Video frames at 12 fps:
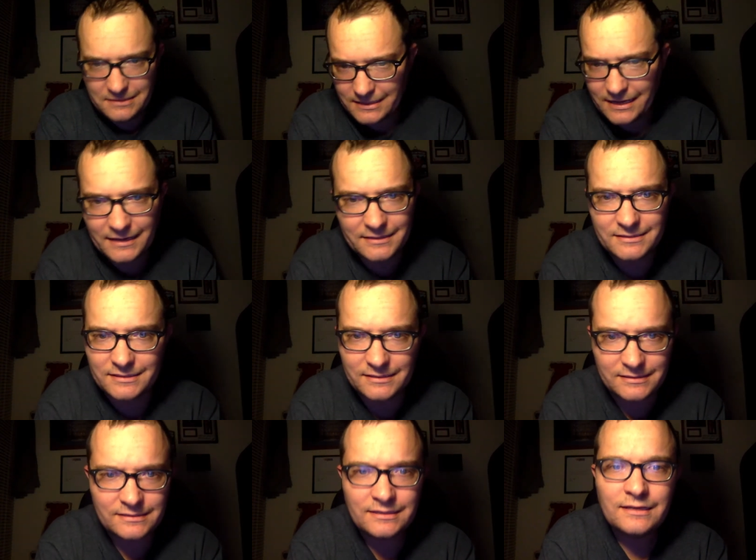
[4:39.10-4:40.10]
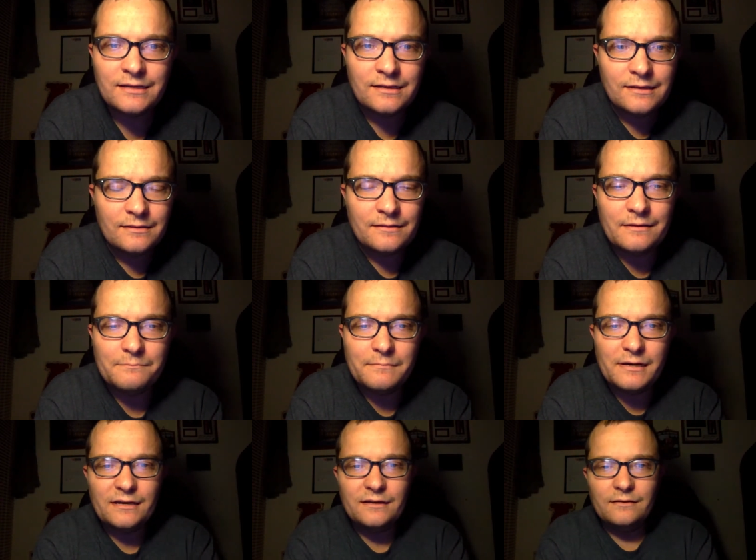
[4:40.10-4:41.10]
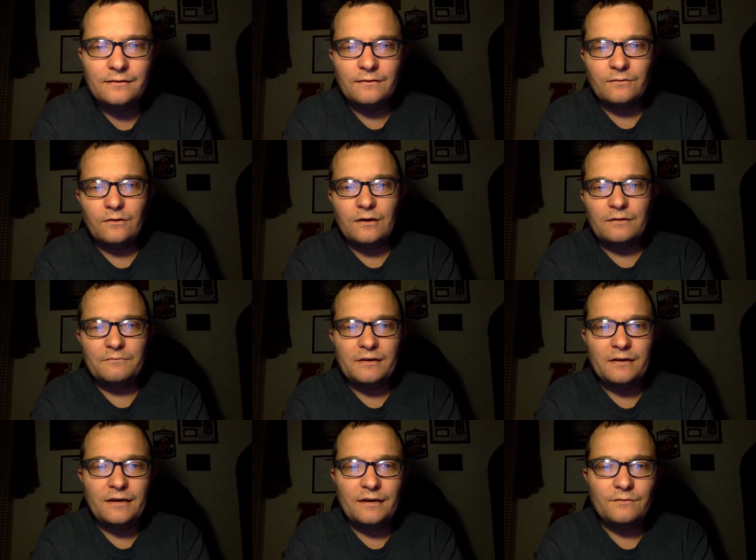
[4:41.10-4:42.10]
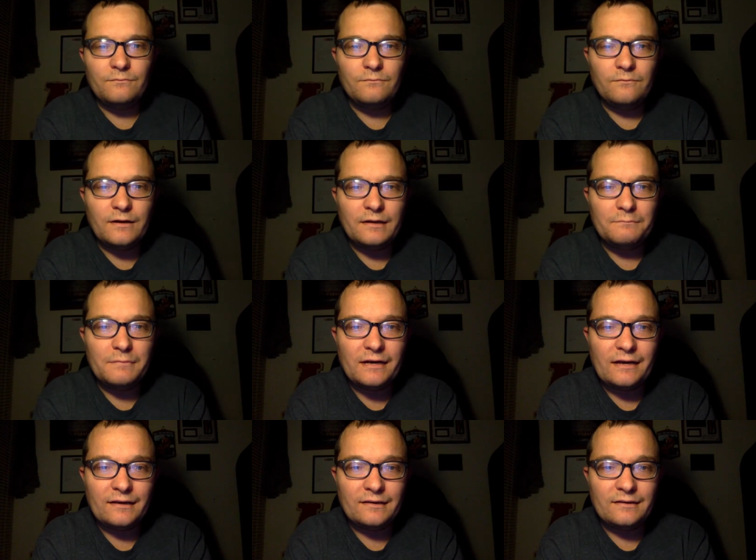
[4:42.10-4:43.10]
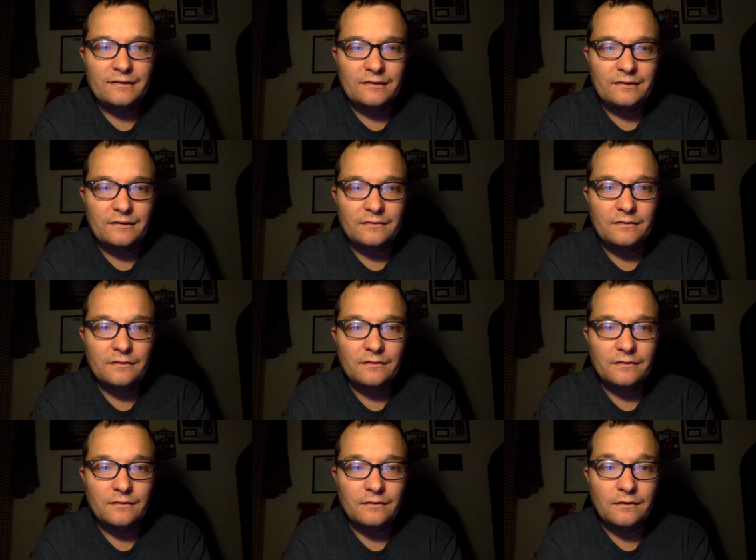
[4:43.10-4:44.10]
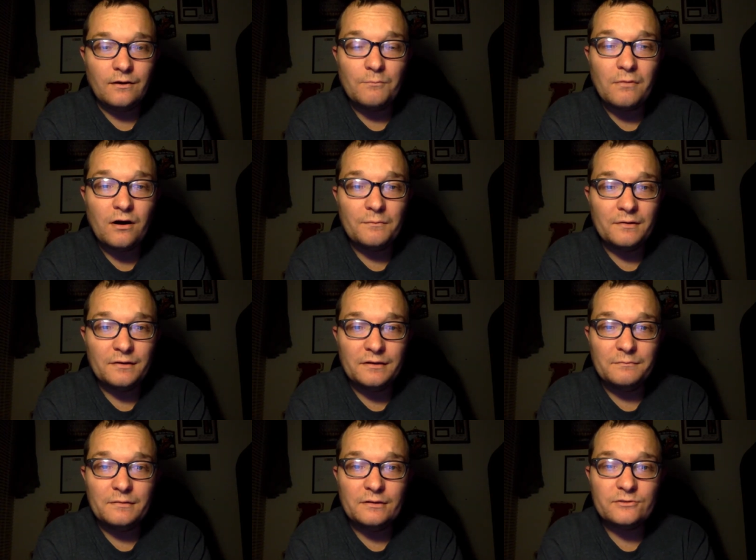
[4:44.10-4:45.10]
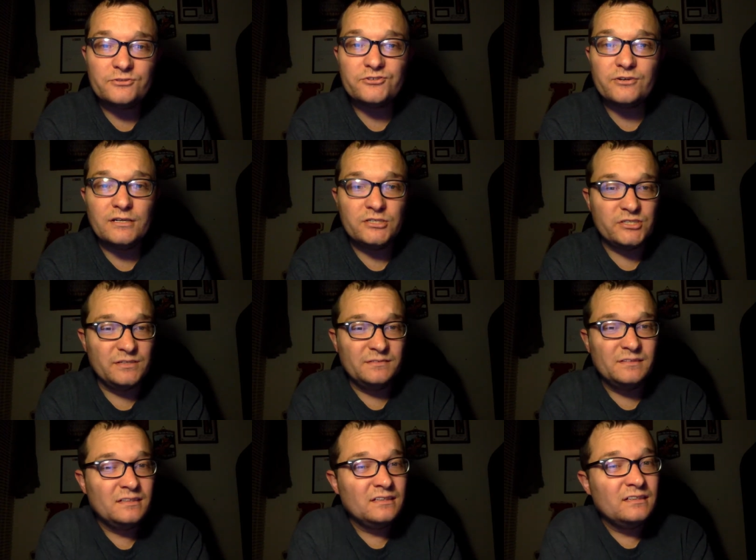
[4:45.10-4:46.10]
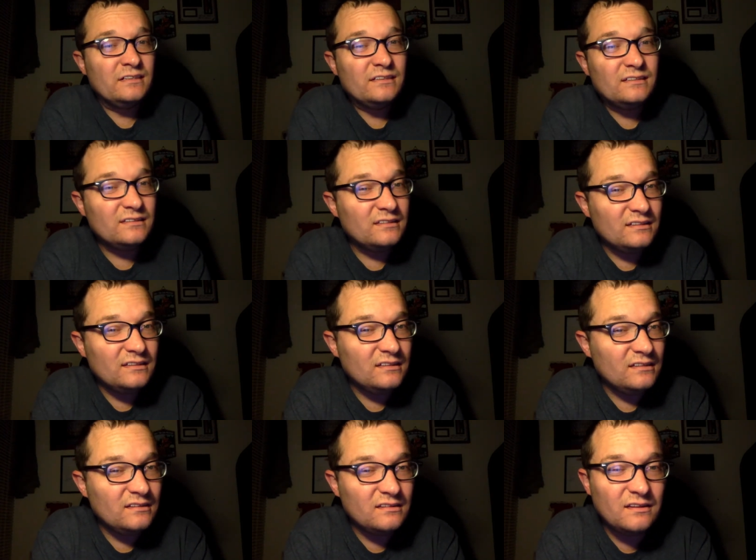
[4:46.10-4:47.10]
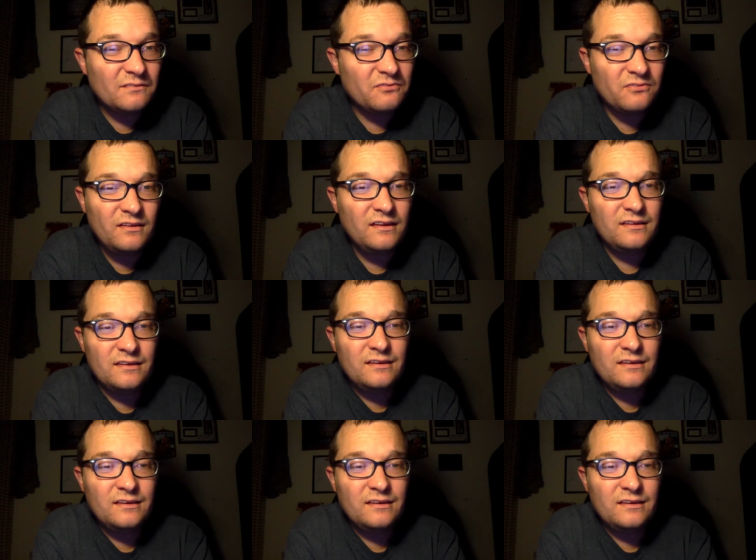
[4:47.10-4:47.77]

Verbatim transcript: cases that made a lot of headway back in the Obama administration. The thing